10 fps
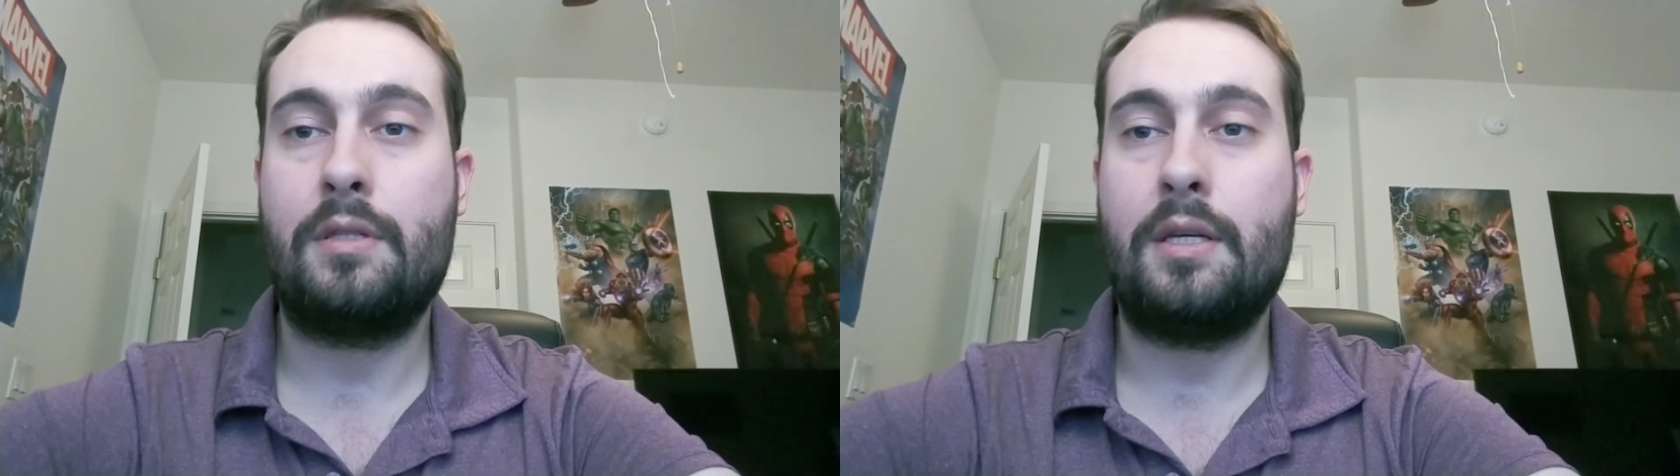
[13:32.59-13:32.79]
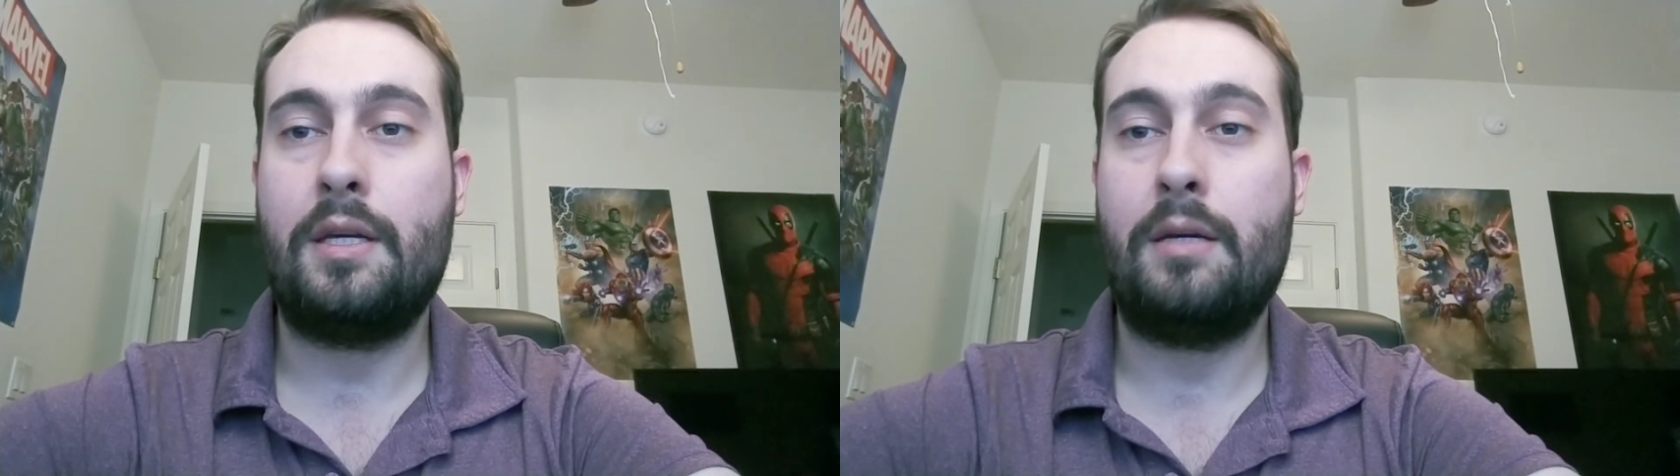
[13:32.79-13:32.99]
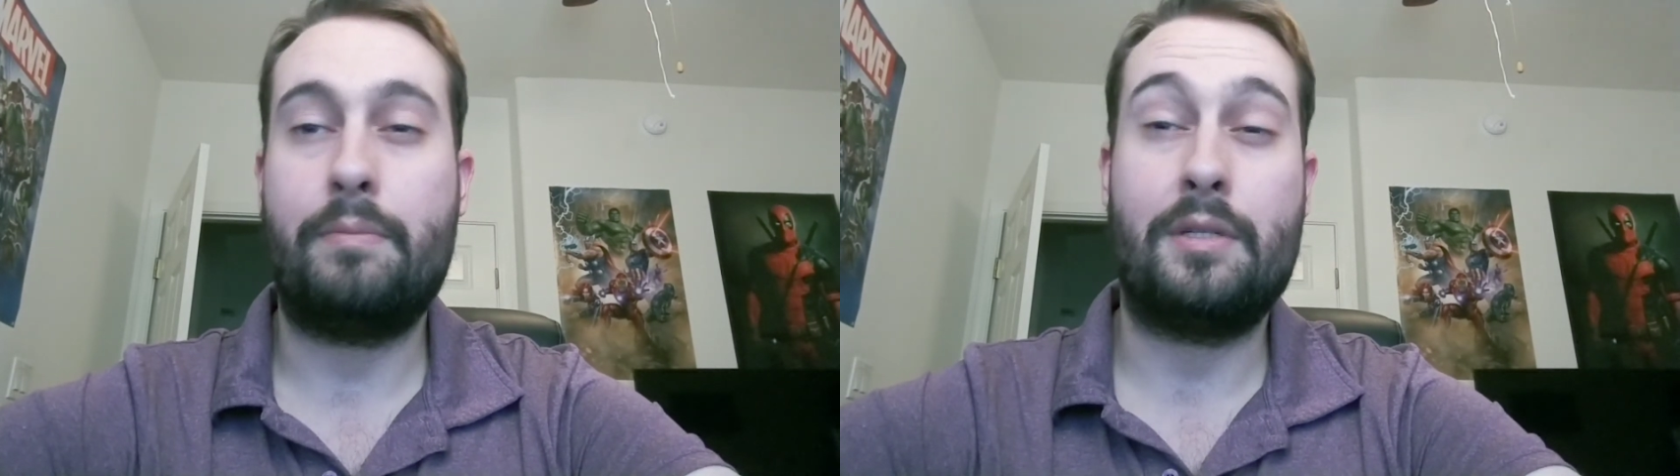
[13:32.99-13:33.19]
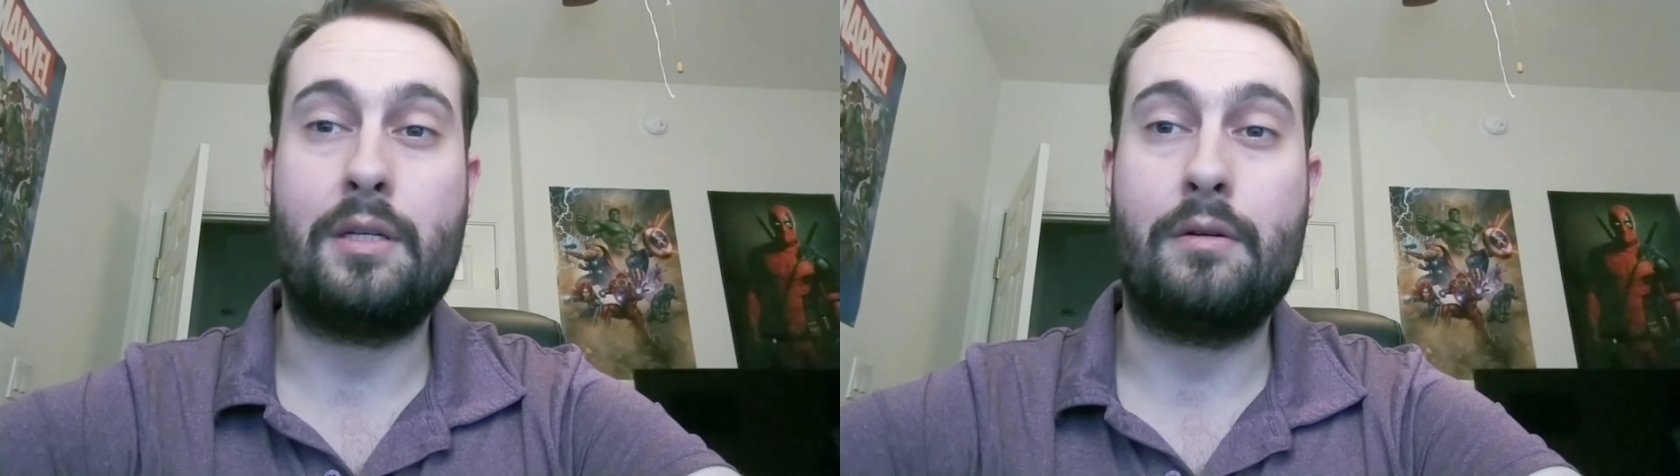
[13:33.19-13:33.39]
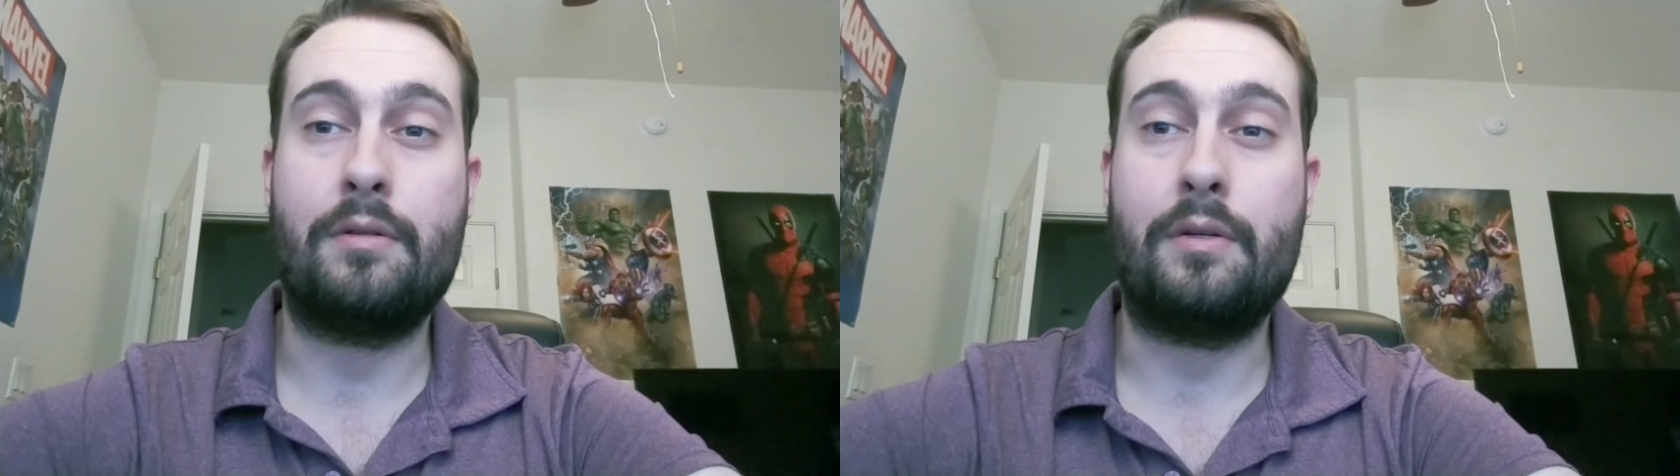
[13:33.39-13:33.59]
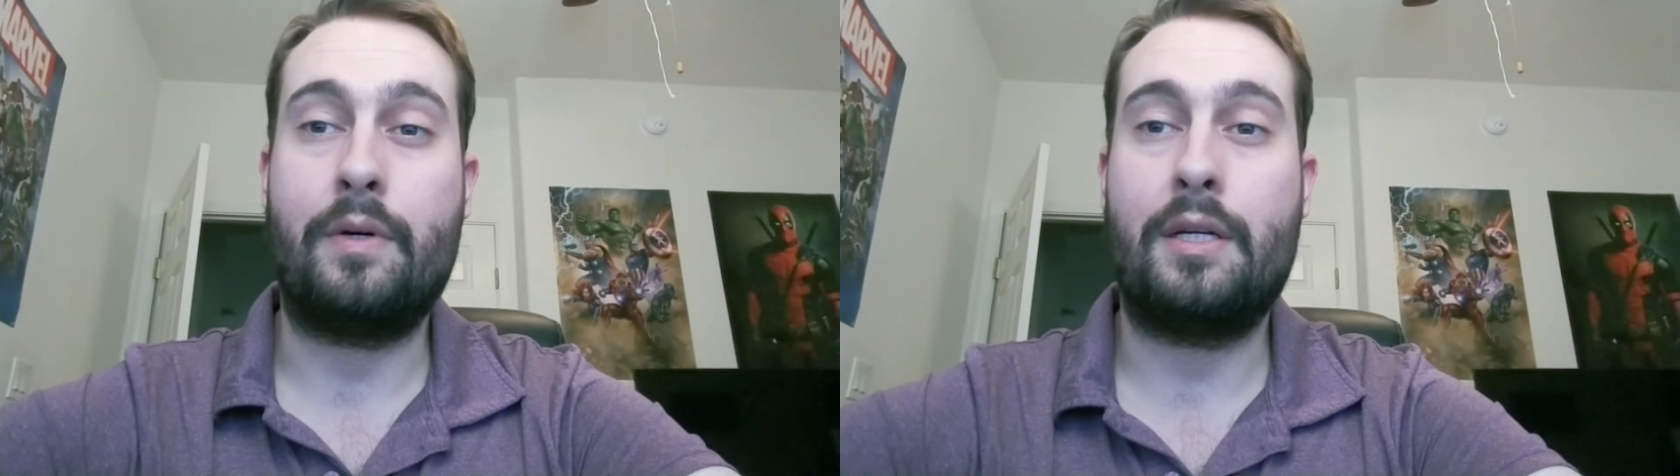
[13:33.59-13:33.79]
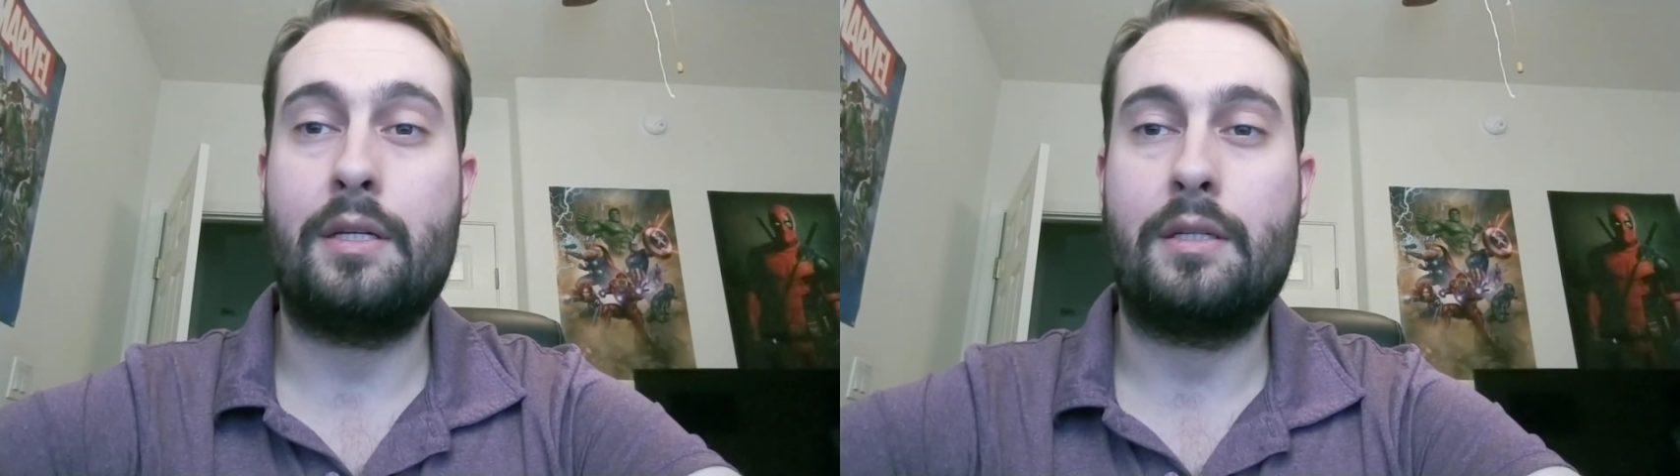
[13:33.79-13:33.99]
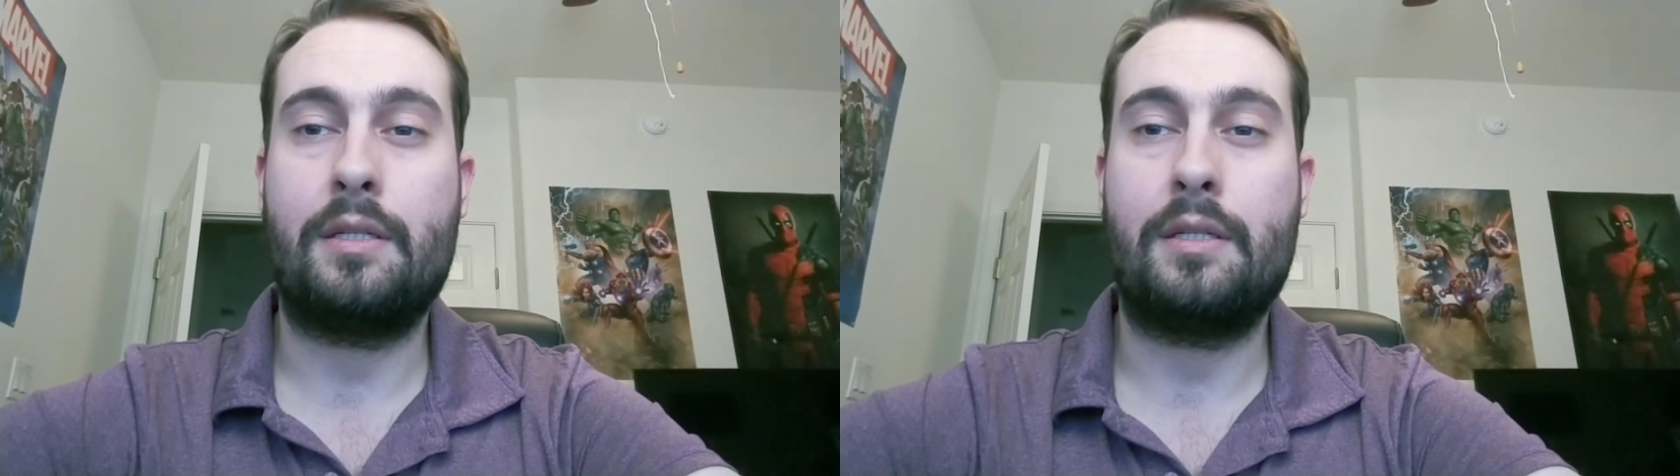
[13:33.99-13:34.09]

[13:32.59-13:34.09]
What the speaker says: to eat, but don't do it.